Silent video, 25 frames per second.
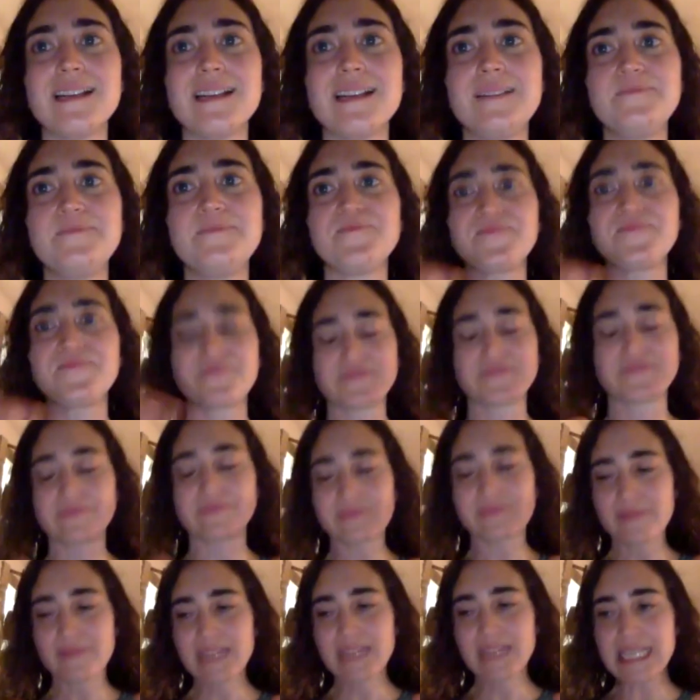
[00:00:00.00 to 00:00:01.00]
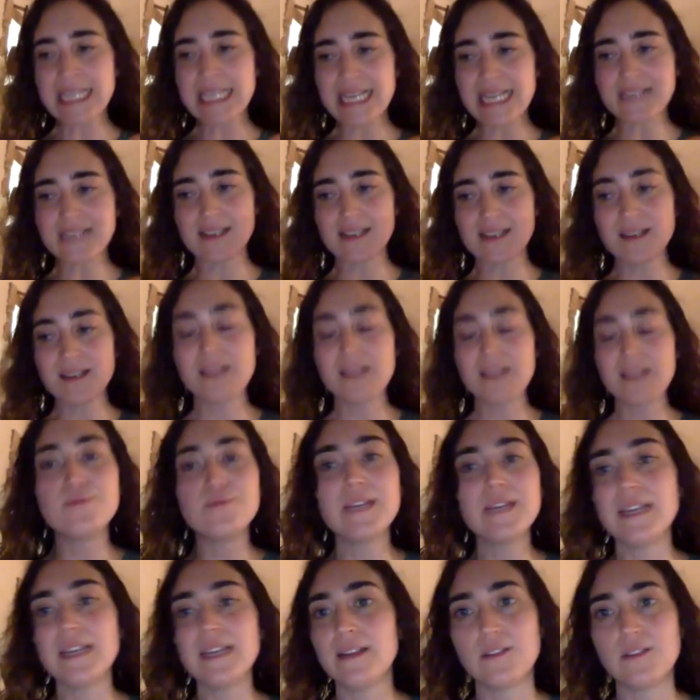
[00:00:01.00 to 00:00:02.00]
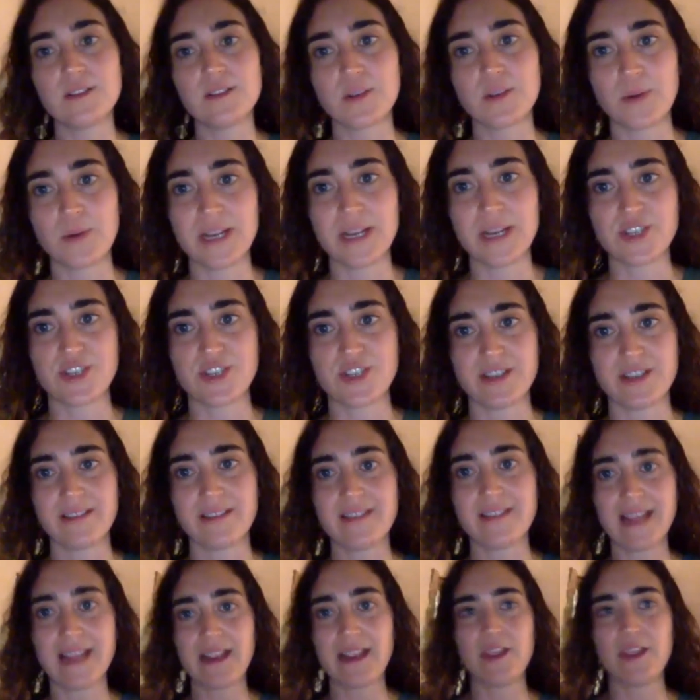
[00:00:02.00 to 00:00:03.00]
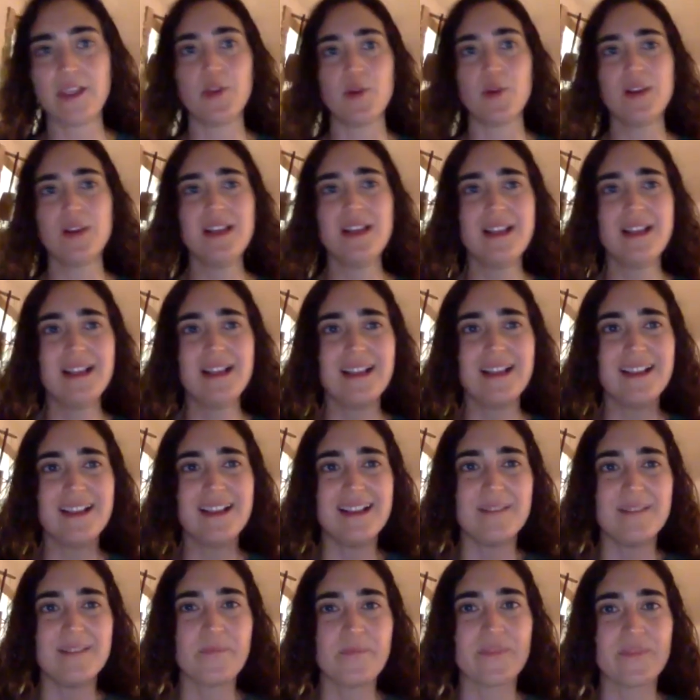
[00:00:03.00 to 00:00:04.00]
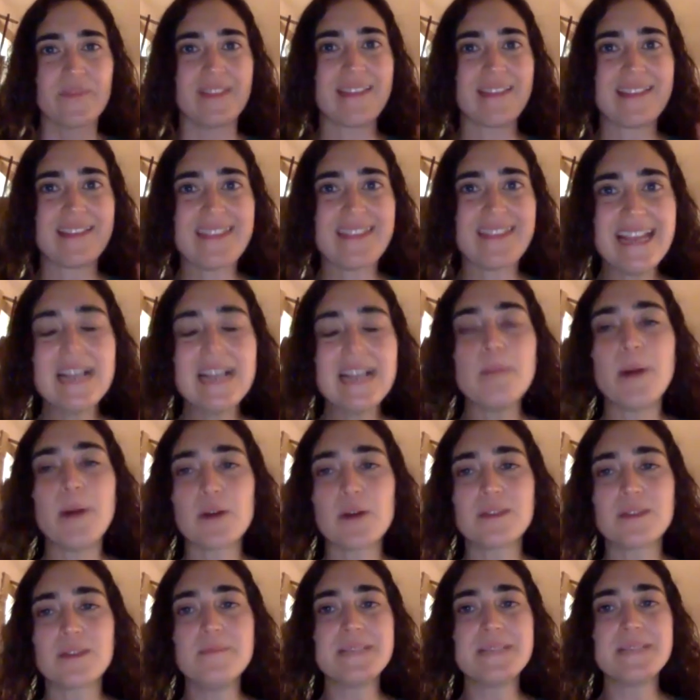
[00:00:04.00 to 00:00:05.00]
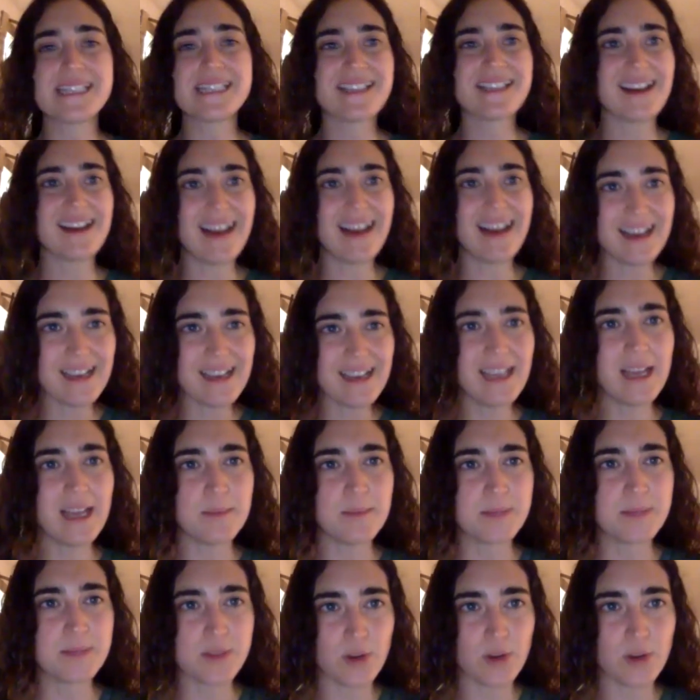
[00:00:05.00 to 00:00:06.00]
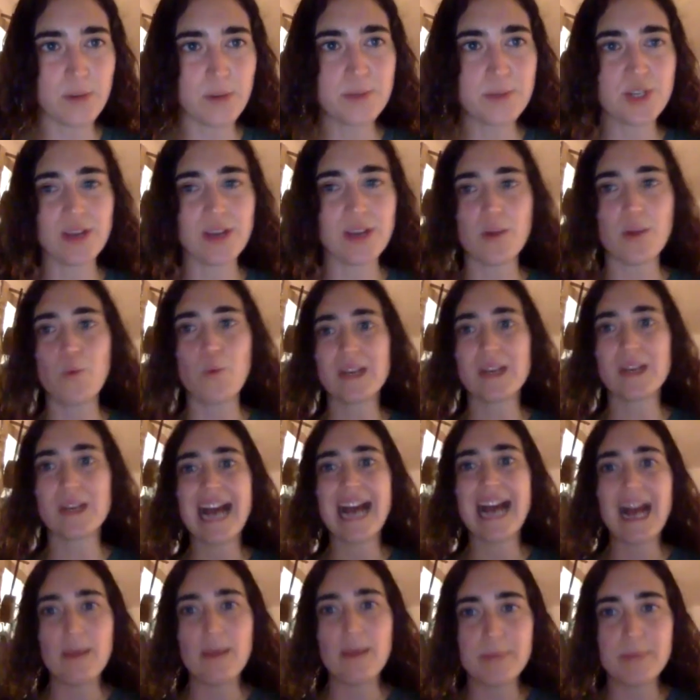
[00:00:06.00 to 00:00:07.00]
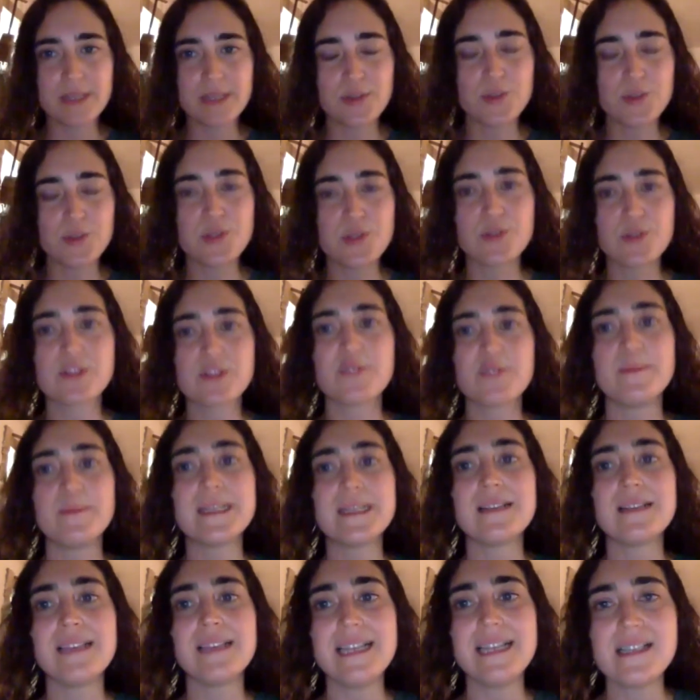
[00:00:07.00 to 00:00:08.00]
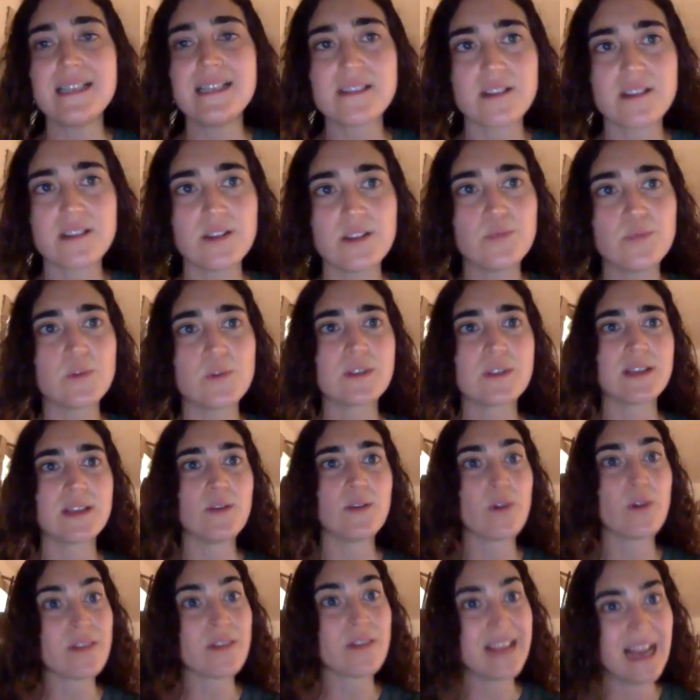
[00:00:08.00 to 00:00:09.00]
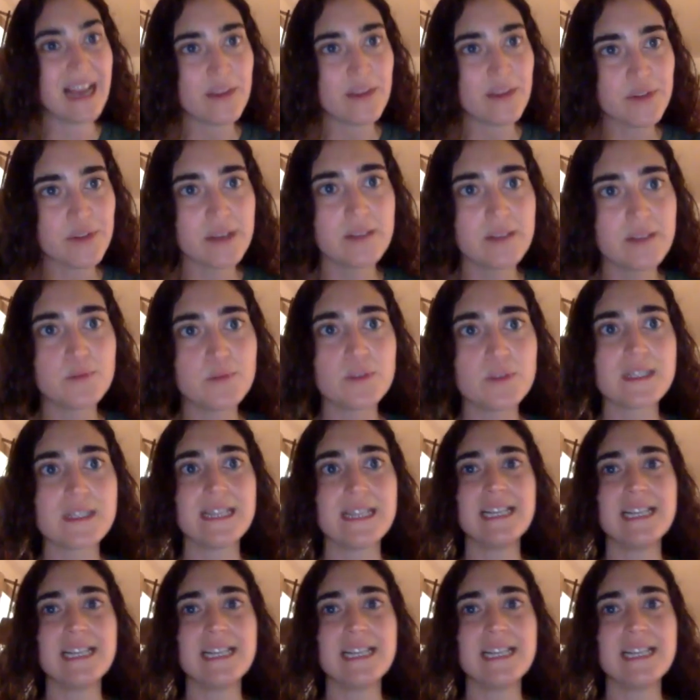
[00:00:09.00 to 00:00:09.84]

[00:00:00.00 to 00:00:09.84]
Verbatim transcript: um, yes, an, a really good question. Thank you. The thing about the Mizrahi absorption and what happened to Jews of Middle Eastern roots and North African roots in